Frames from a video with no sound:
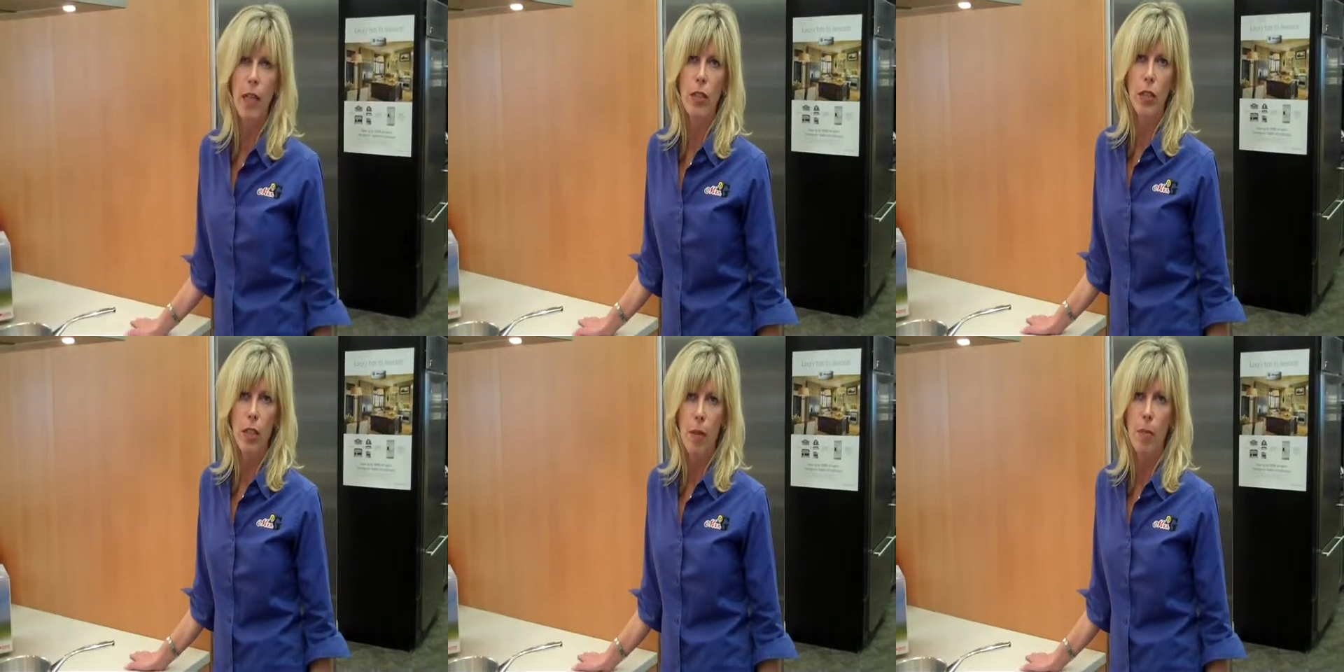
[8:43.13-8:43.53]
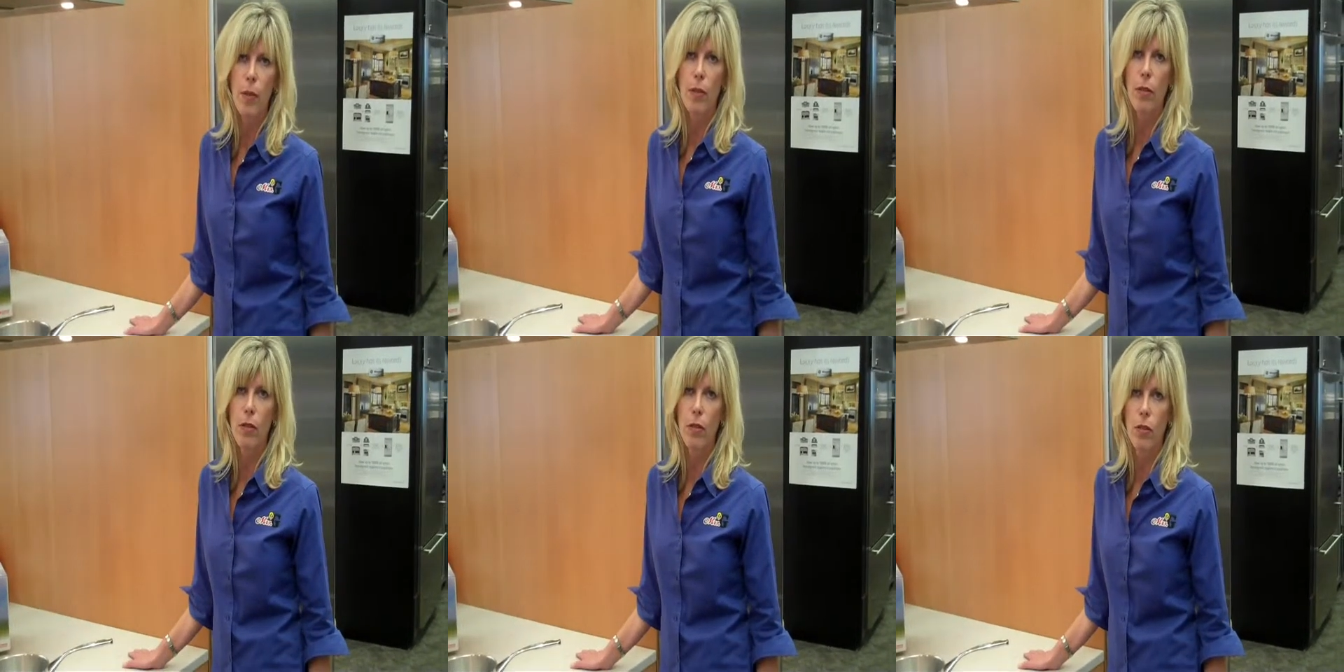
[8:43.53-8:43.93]
I shop
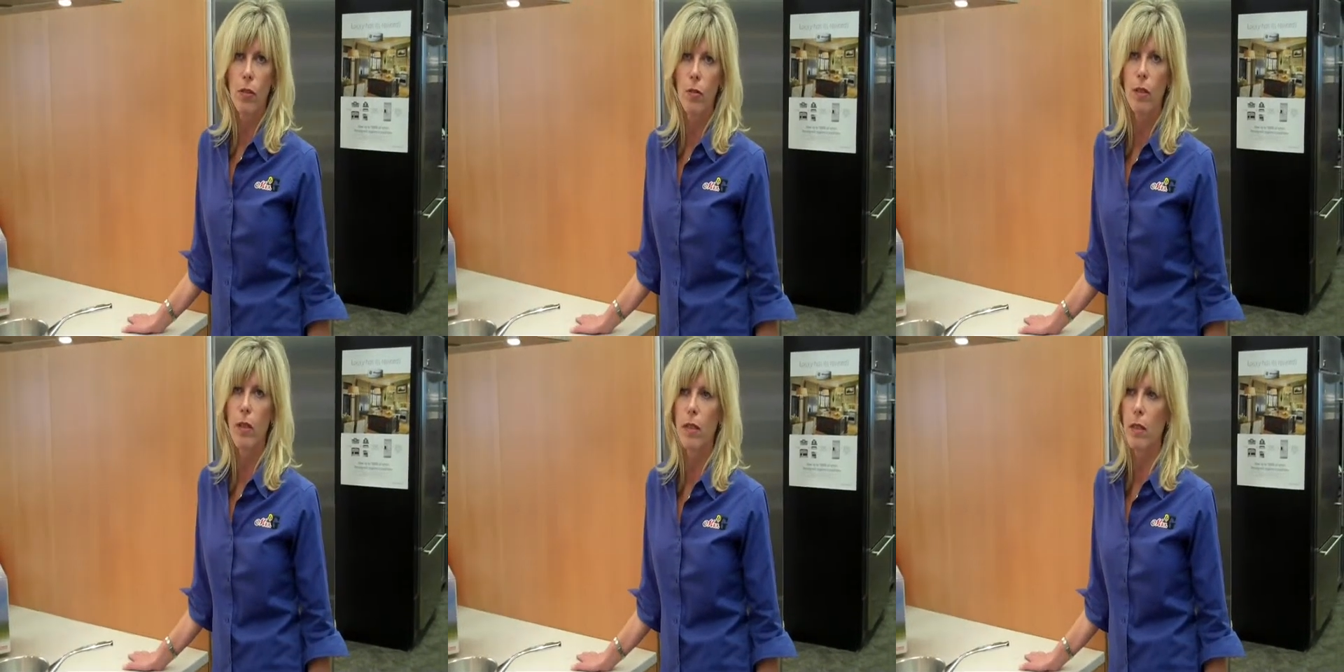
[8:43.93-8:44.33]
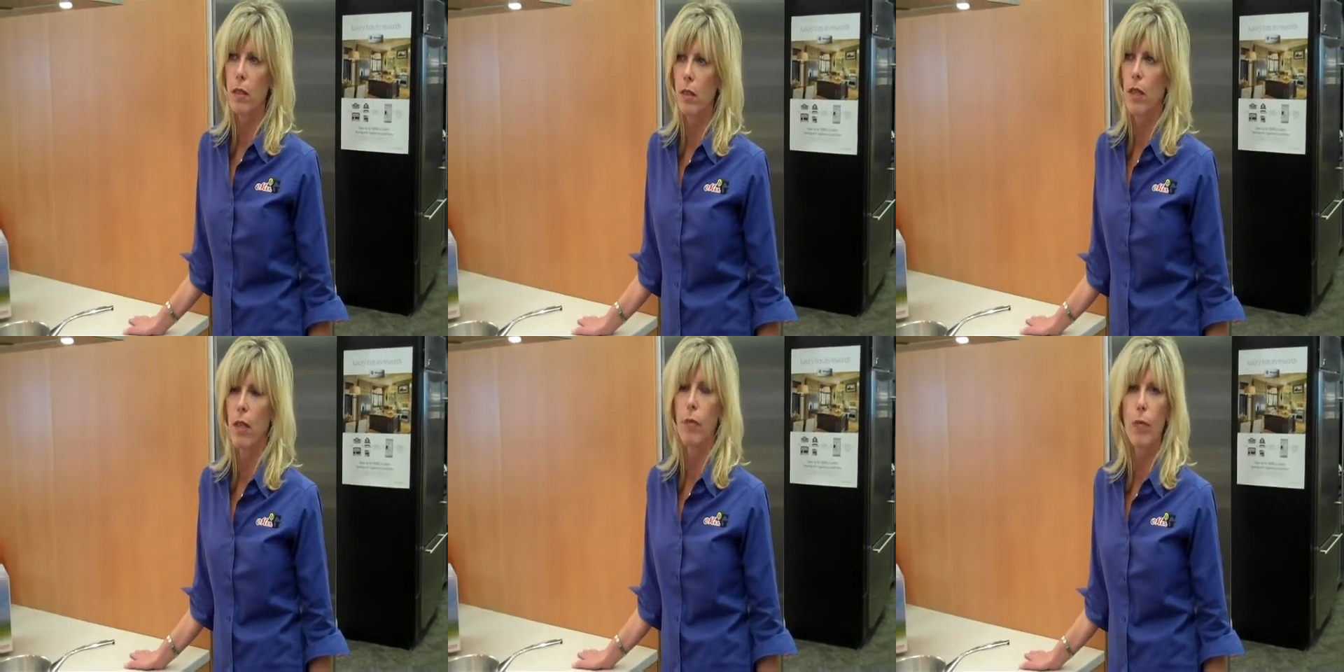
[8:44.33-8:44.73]
in their stores
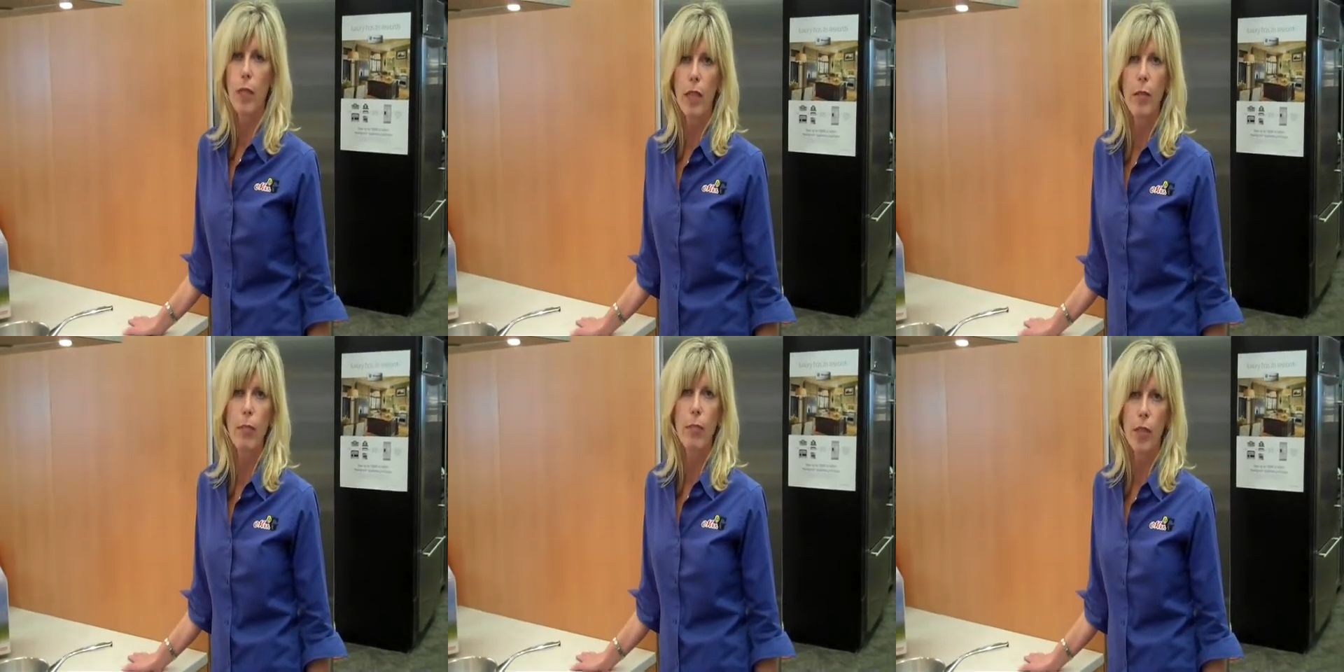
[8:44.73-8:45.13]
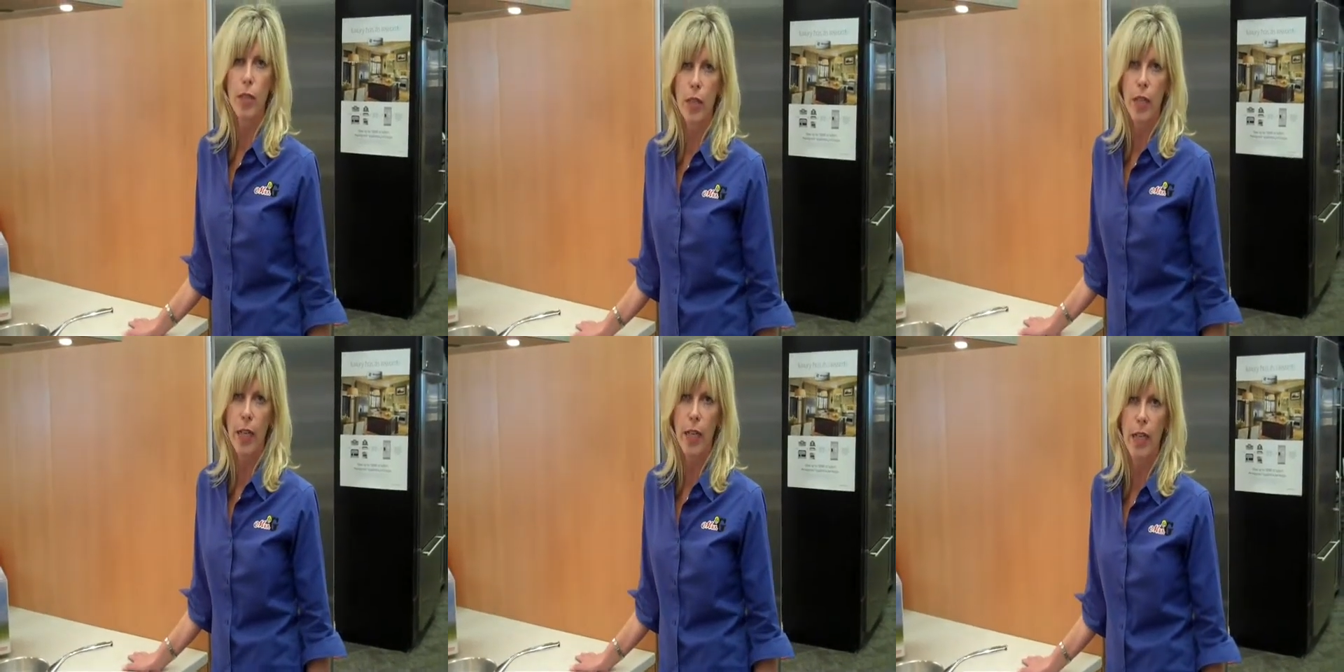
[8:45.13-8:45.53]
because I really
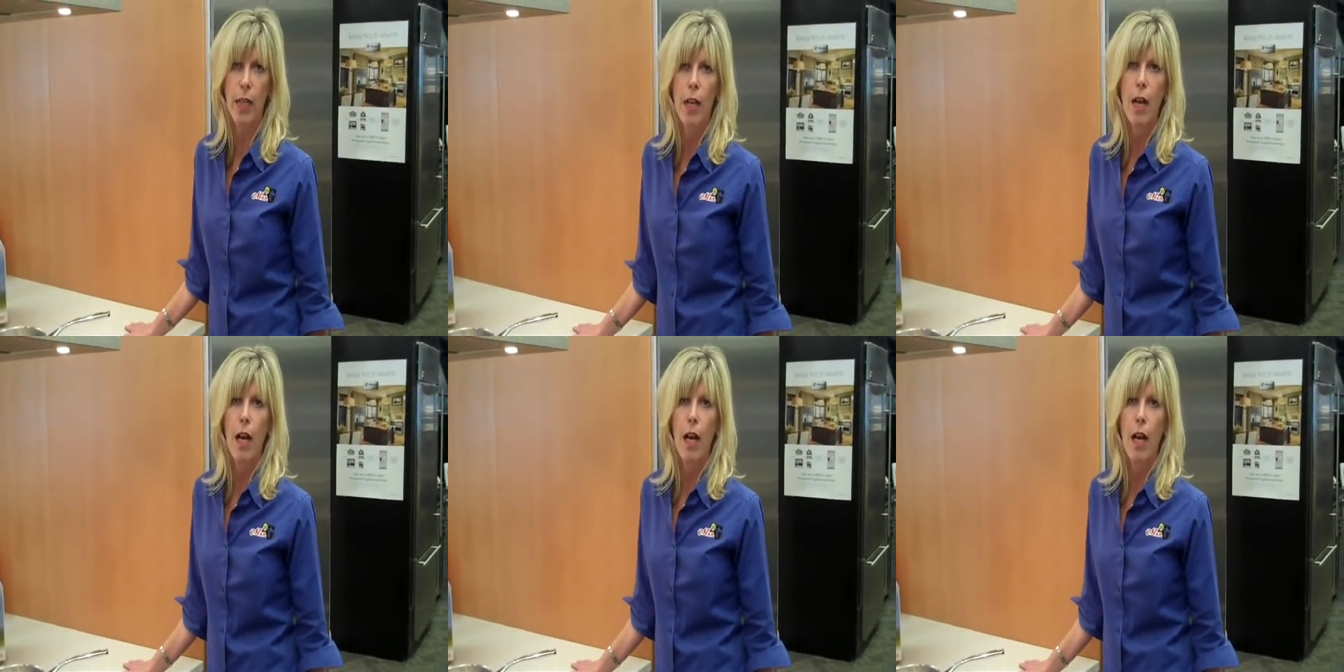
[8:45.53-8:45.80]
appreciate